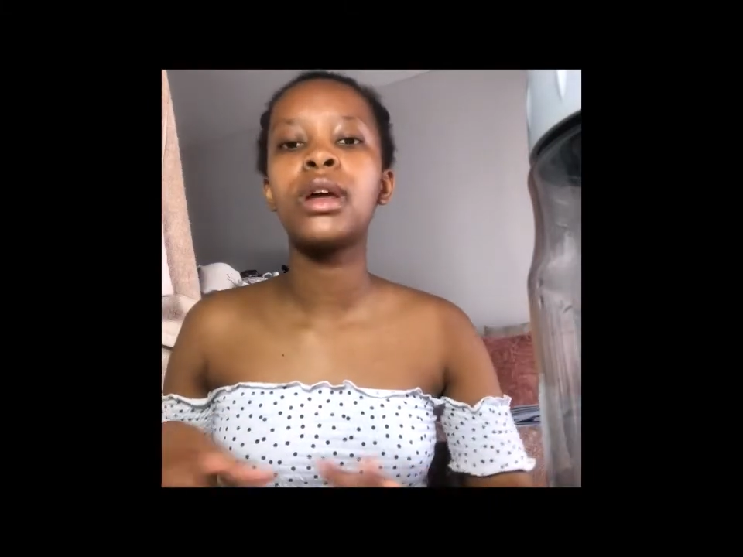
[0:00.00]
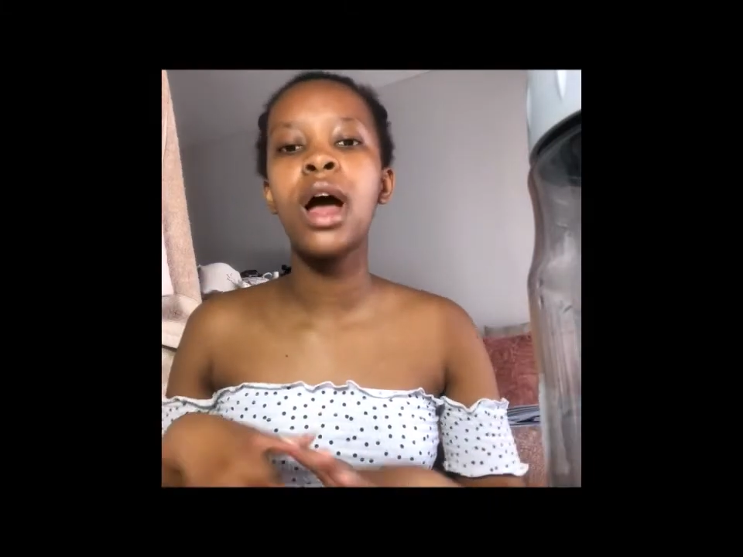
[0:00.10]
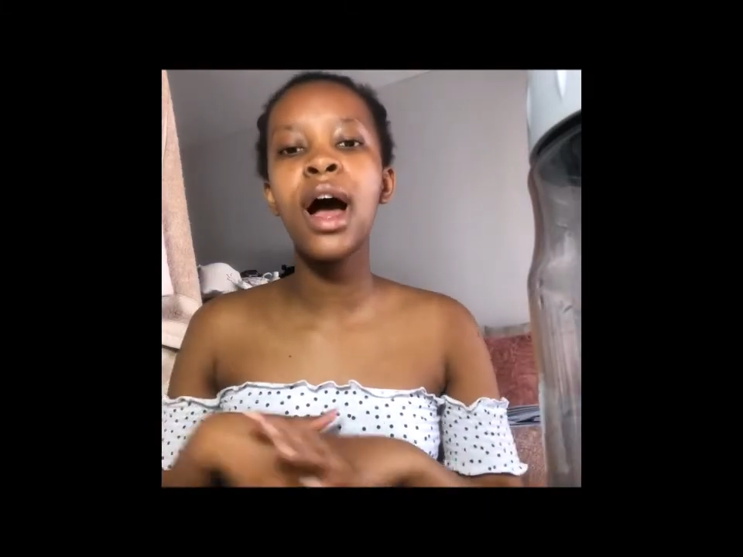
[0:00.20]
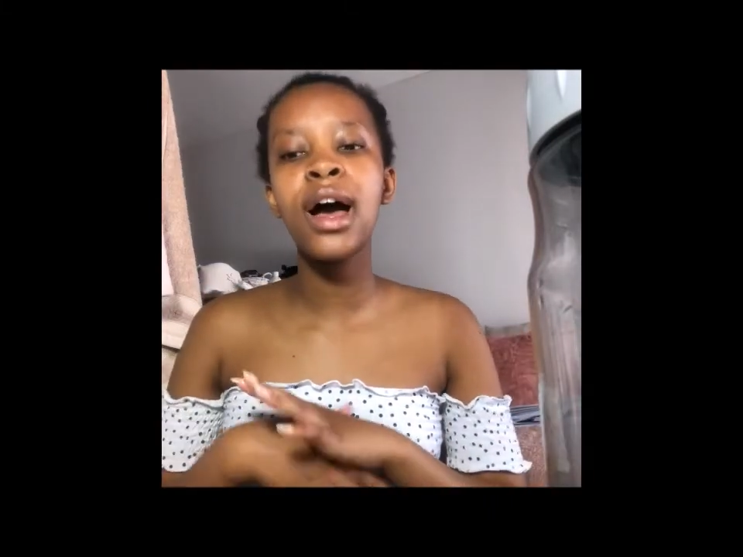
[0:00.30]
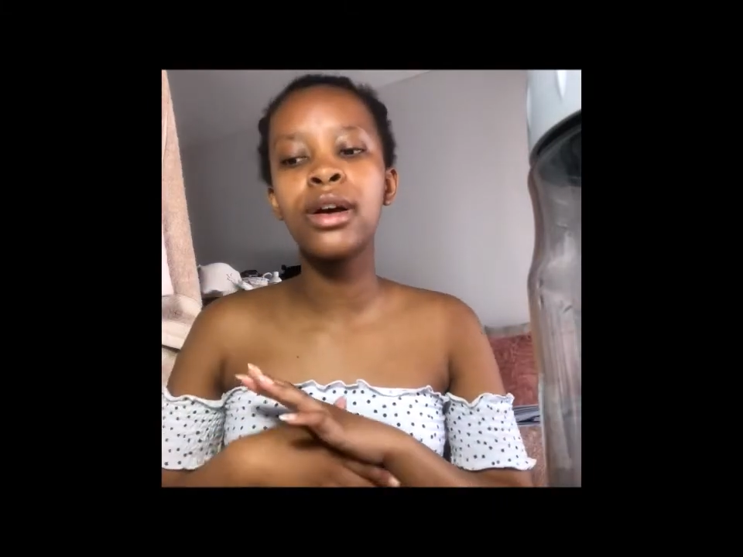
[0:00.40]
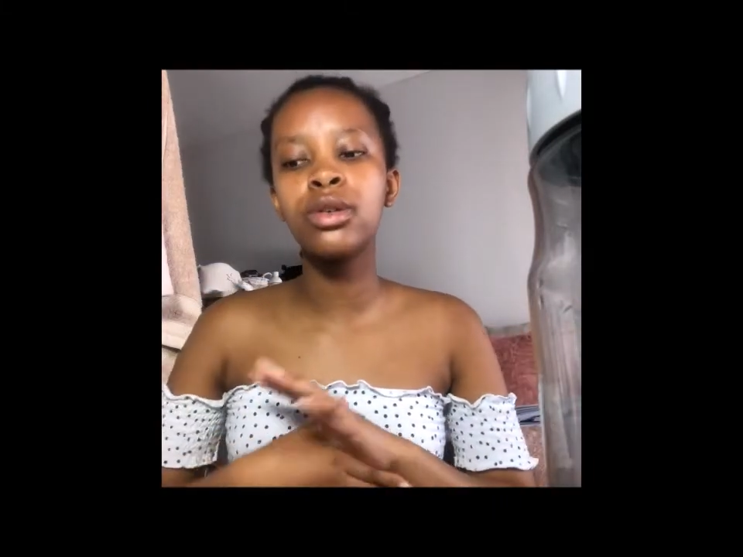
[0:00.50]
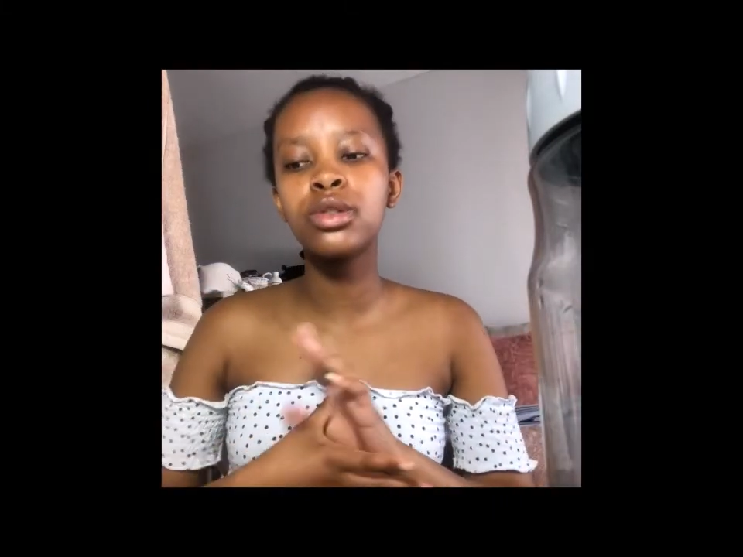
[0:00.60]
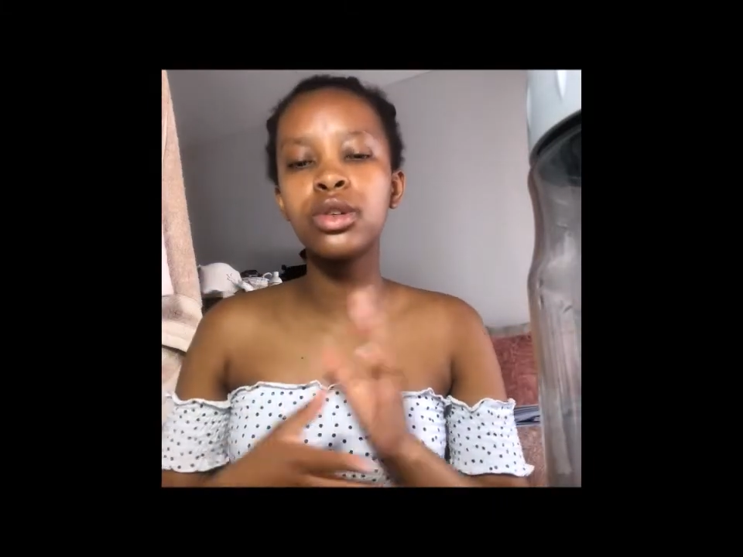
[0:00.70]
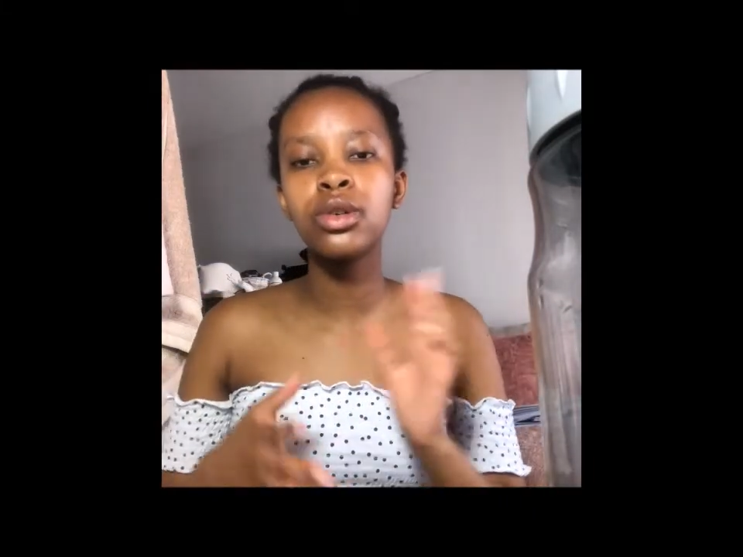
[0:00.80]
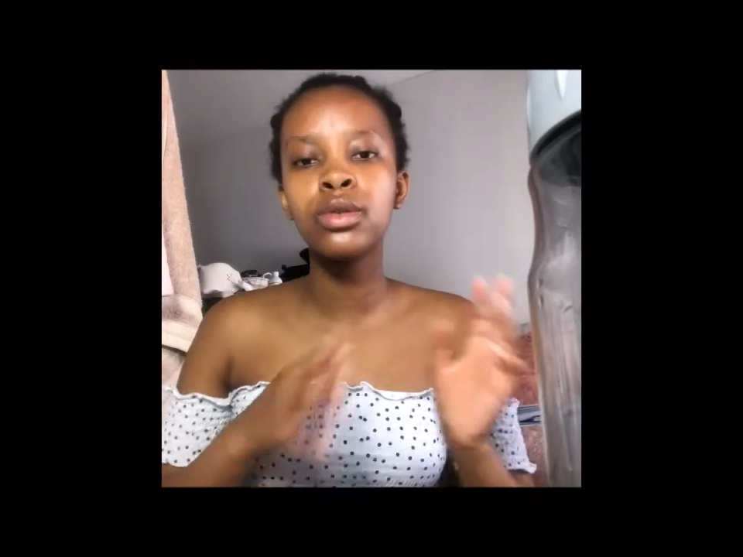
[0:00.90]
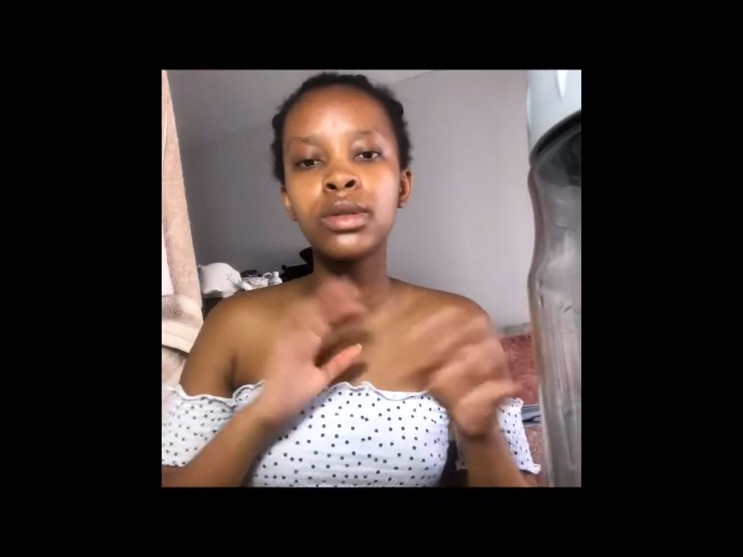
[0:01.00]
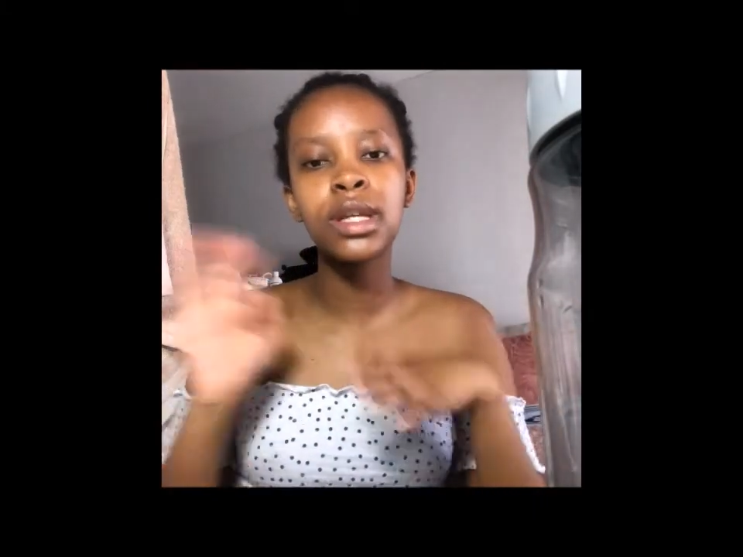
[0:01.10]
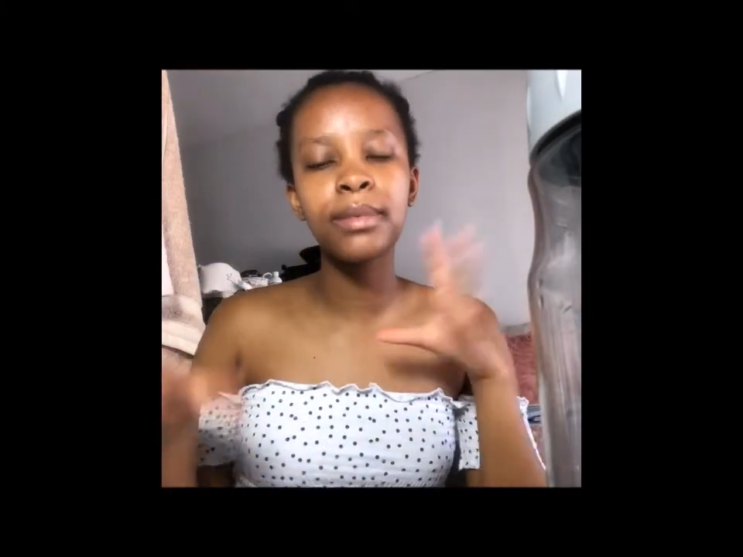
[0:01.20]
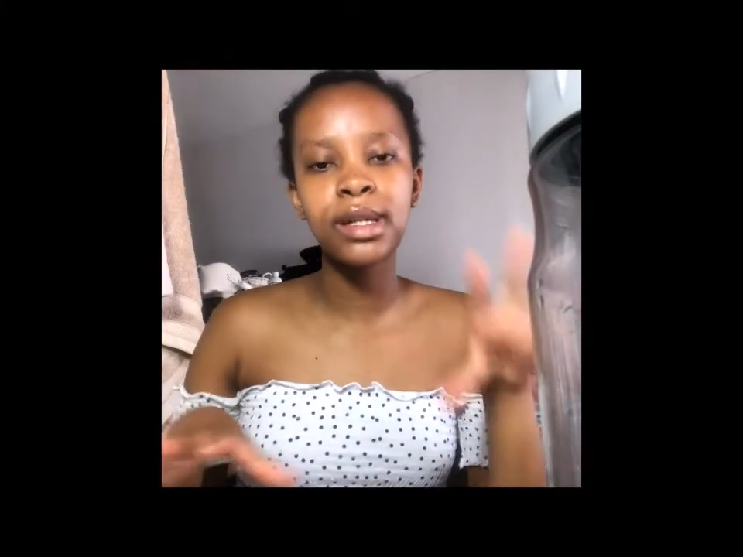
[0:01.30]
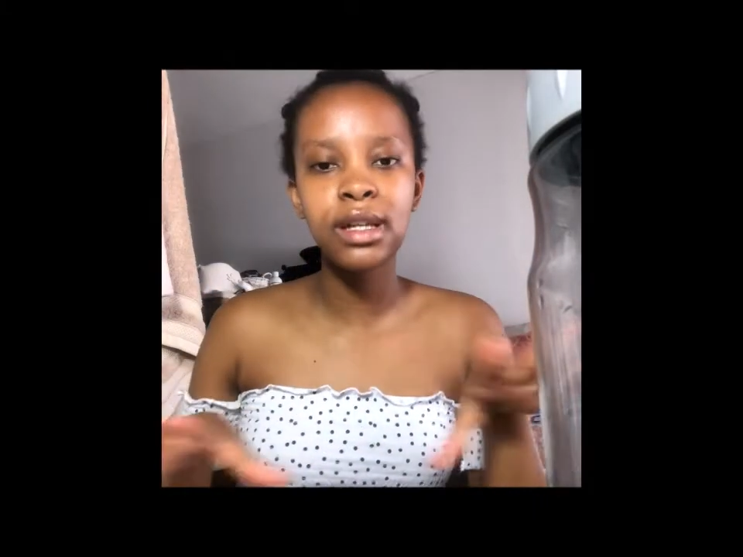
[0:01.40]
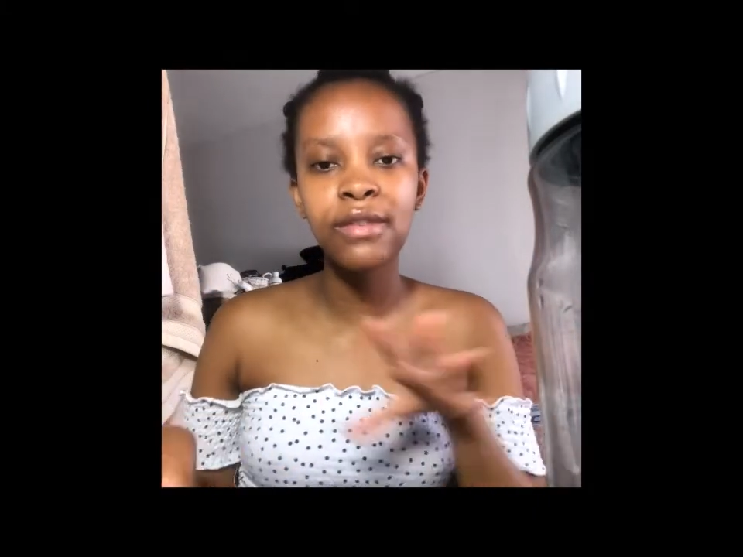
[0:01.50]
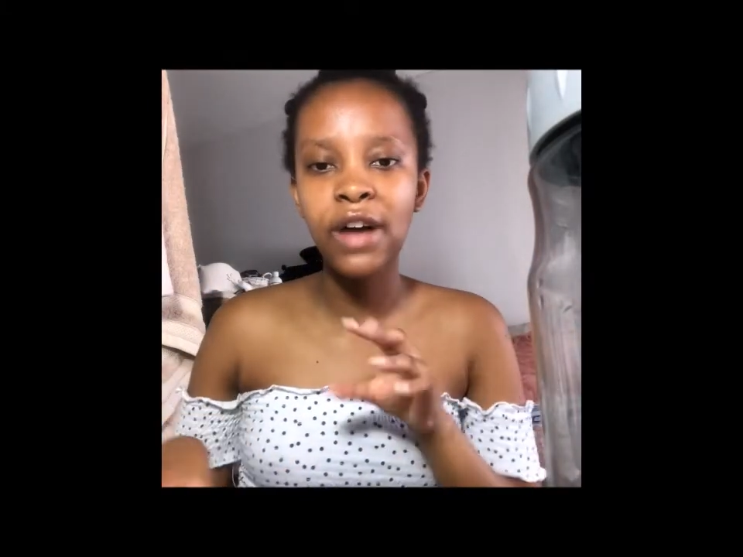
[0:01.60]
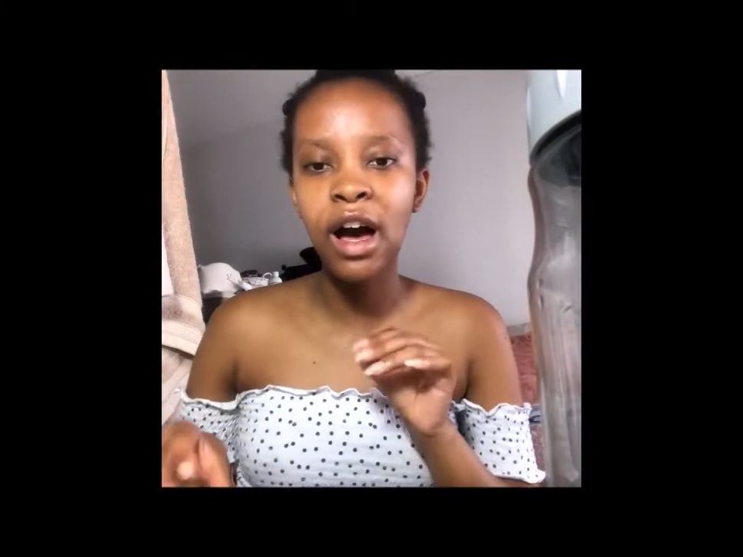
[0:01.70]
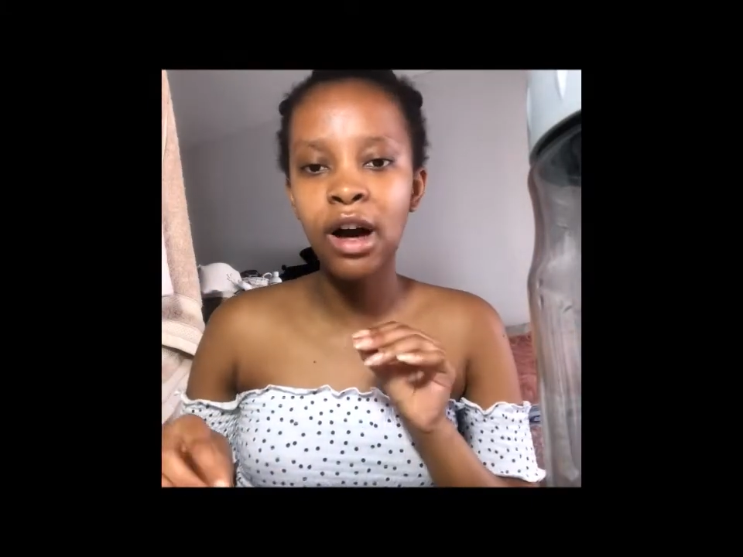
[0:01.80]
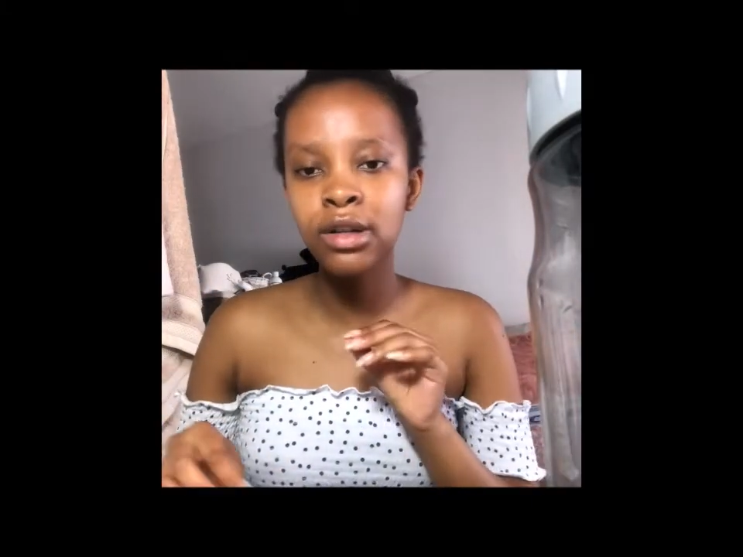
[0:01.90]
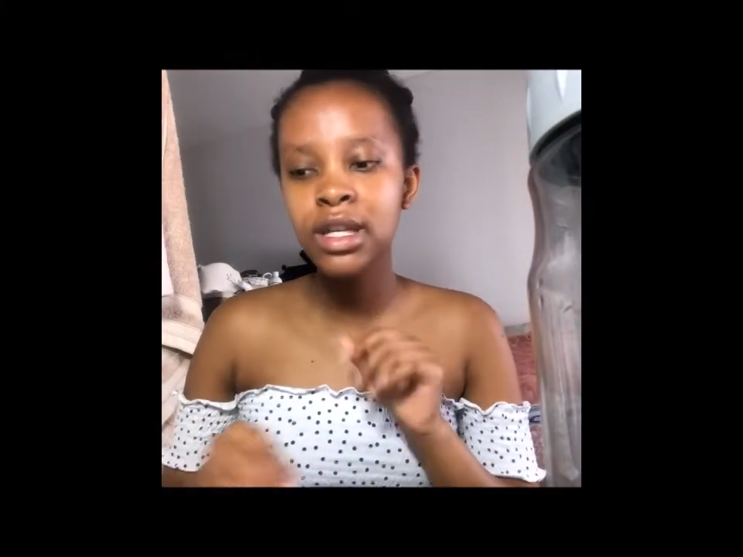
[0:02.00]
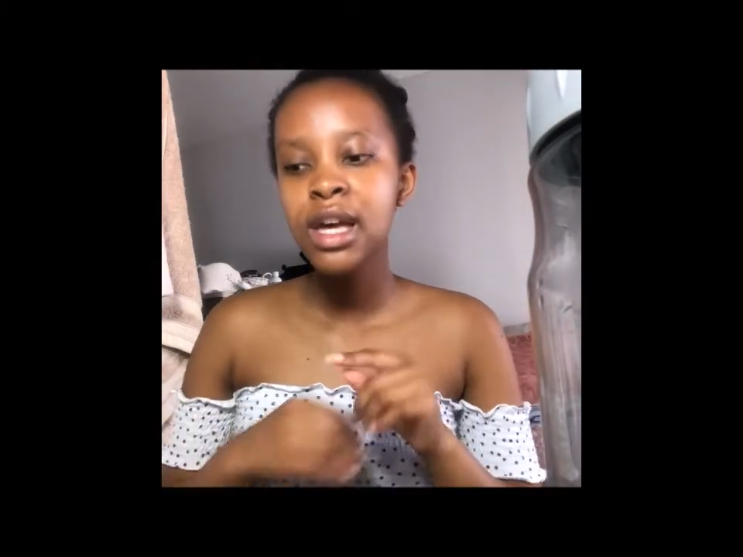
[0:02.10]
I also take myself out,